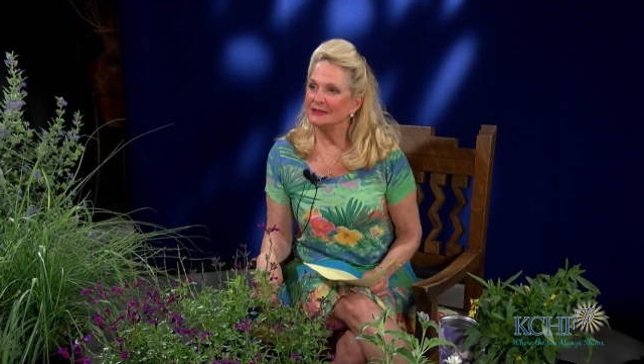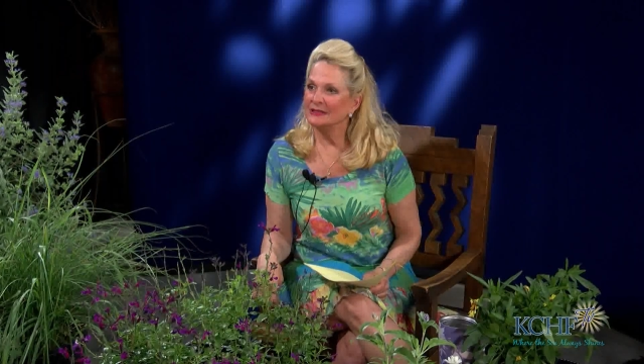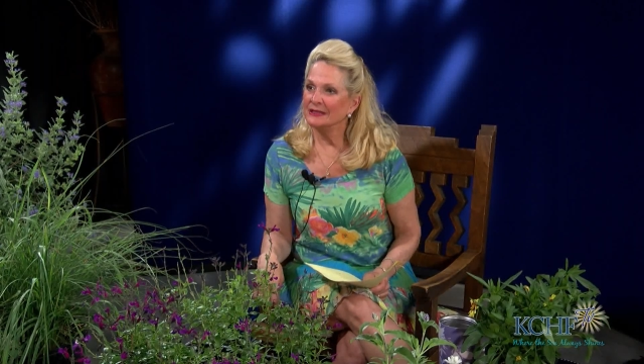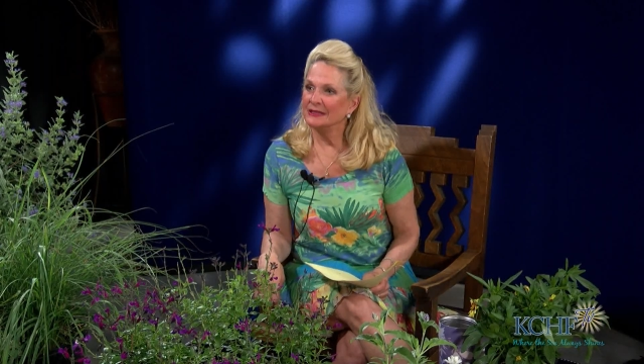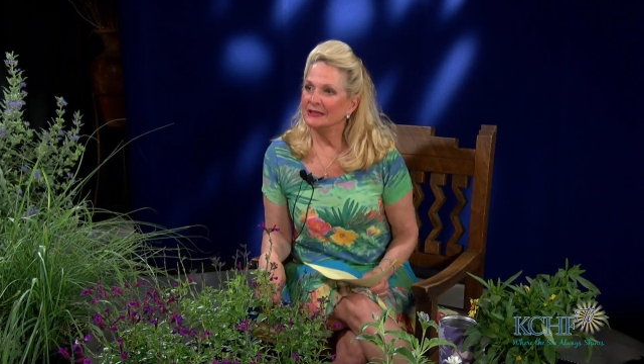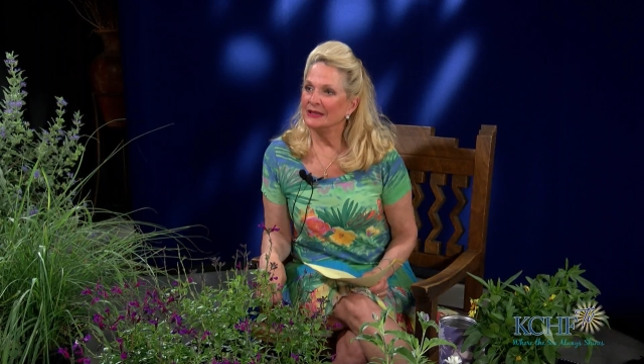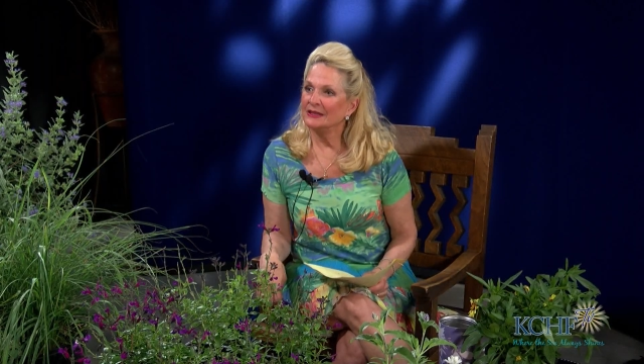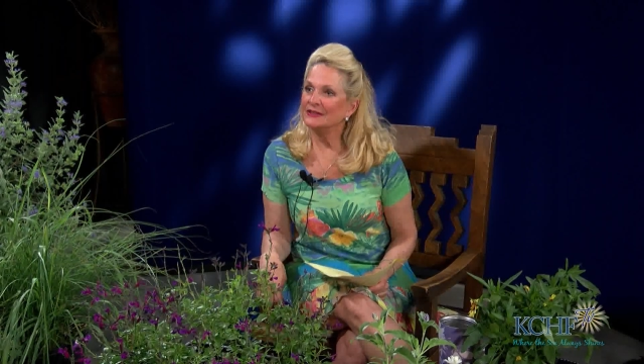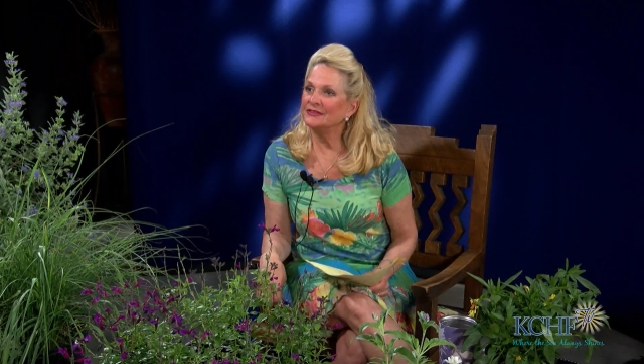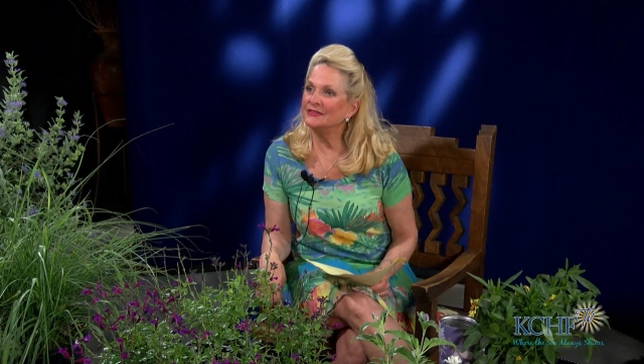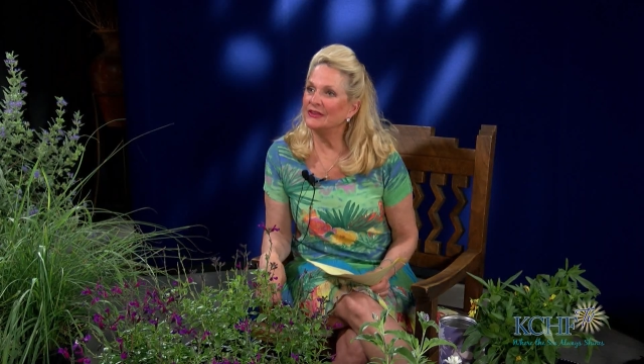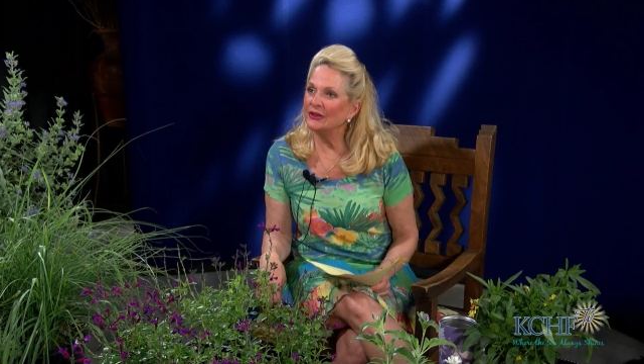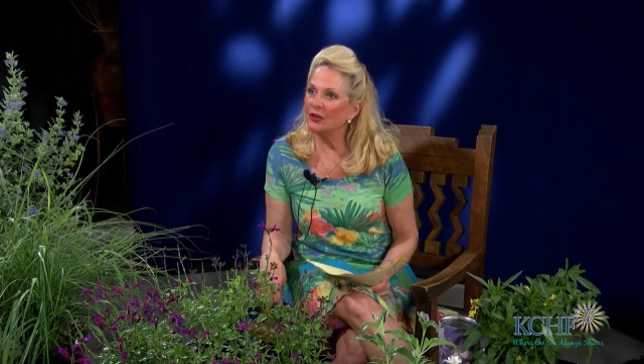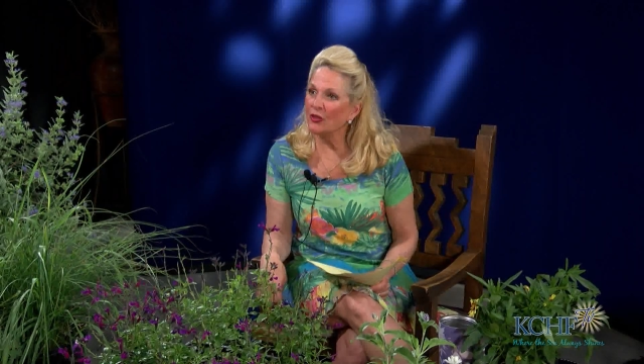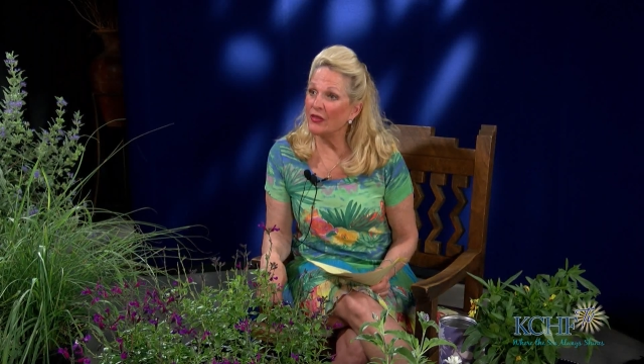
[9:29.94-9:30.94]
Oh, it's still an still
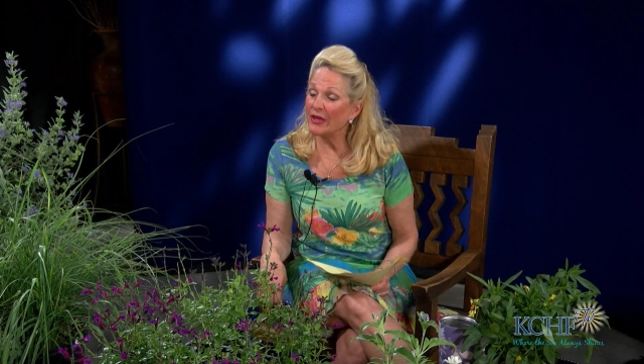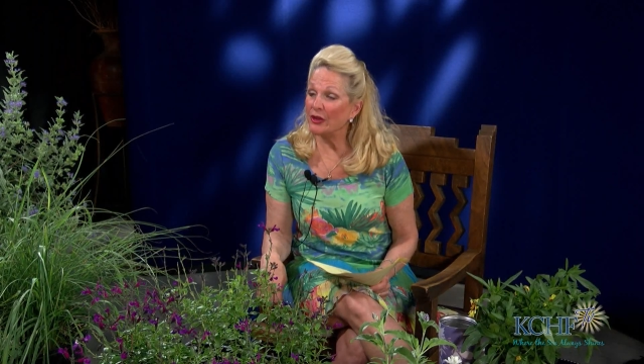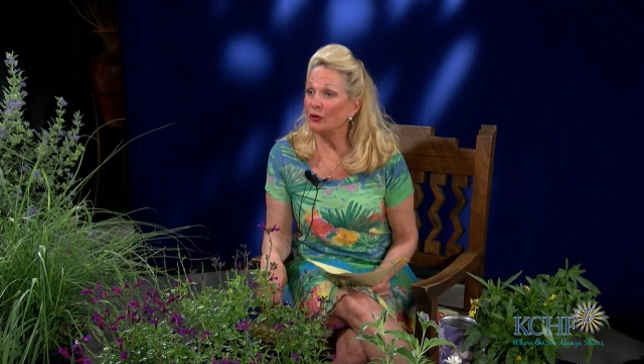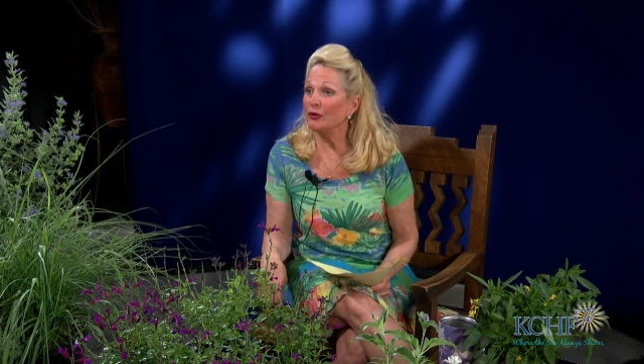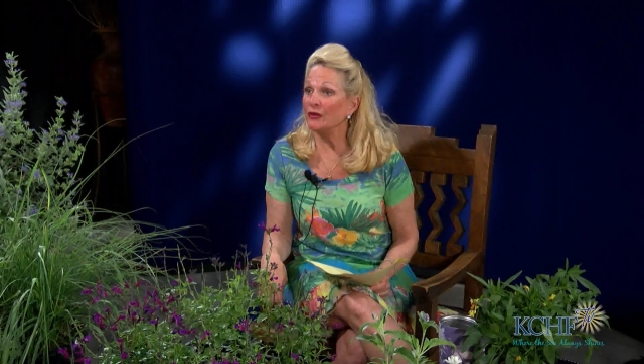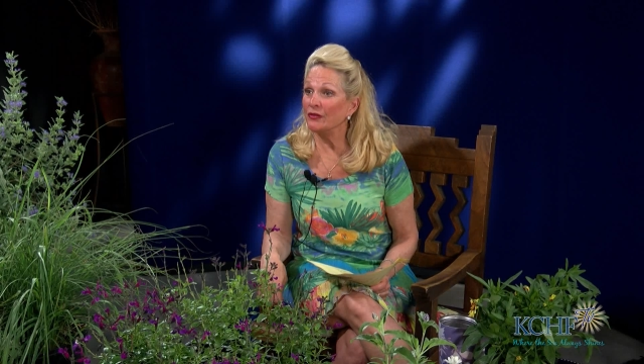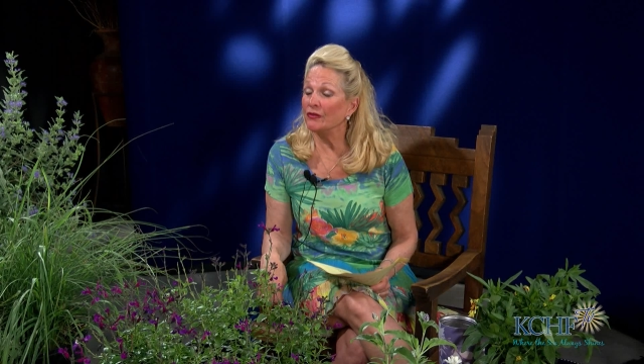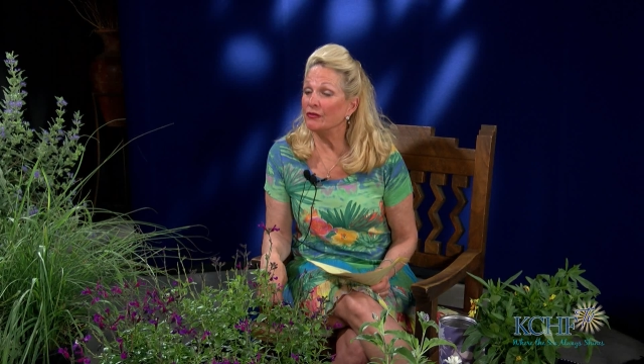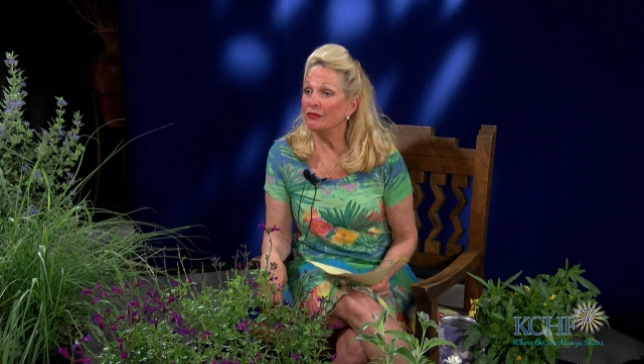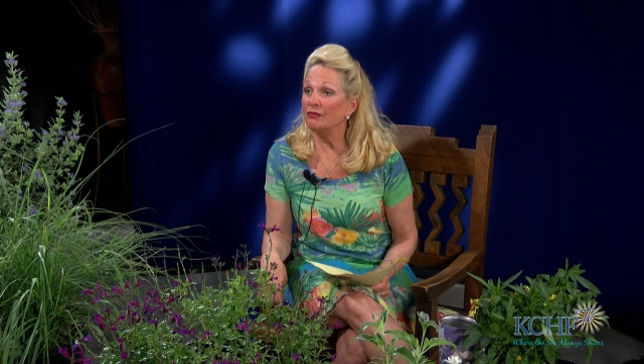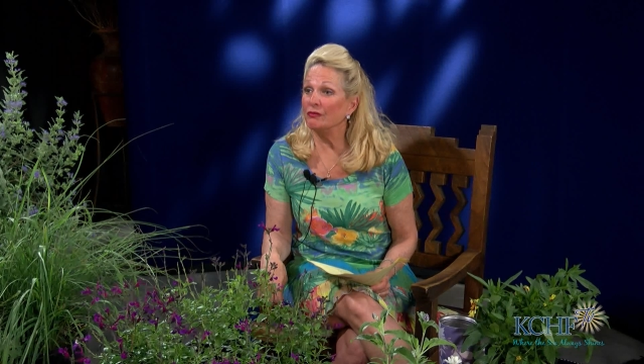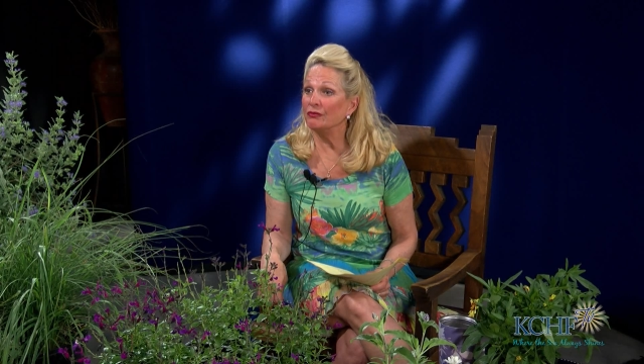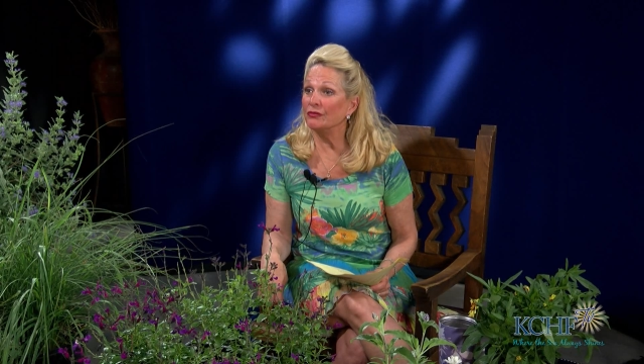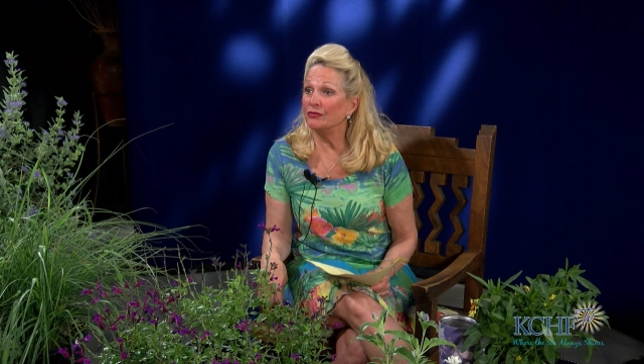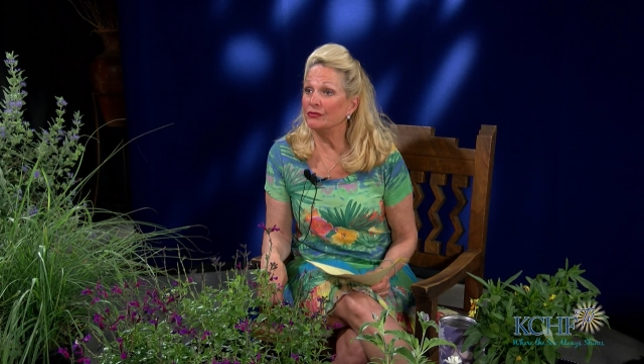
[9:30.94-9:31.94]
oasis. Still there. It's
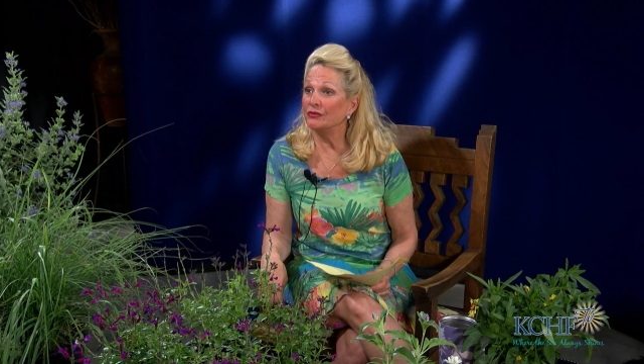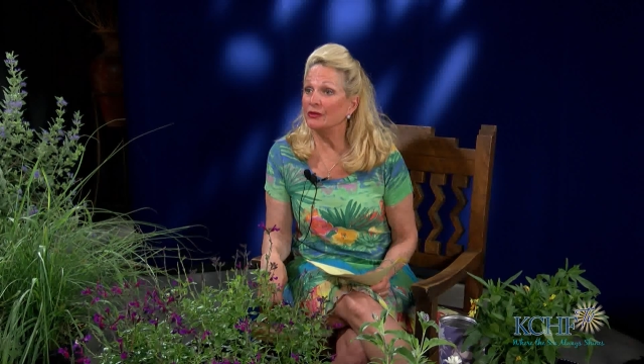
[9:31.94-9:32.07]
still there.